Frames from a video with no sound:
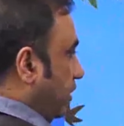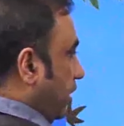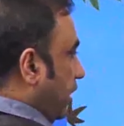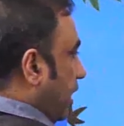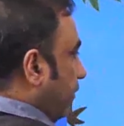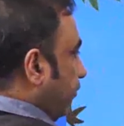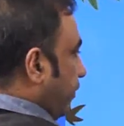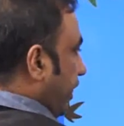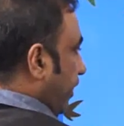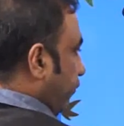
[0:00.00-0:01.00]
loves
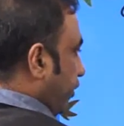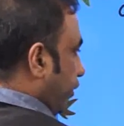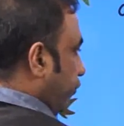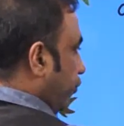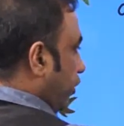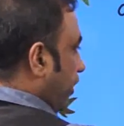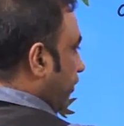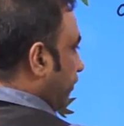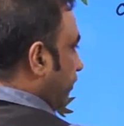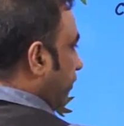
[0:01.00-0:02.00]
playing with new
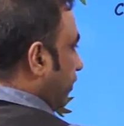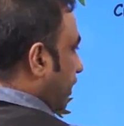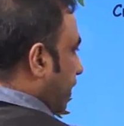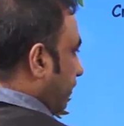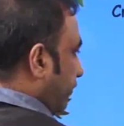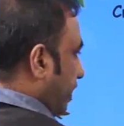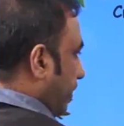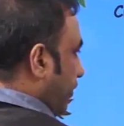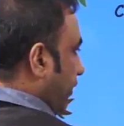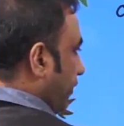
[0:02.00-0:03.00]
toys, loves
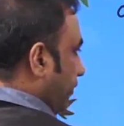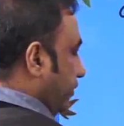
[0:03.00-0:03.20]
gaming.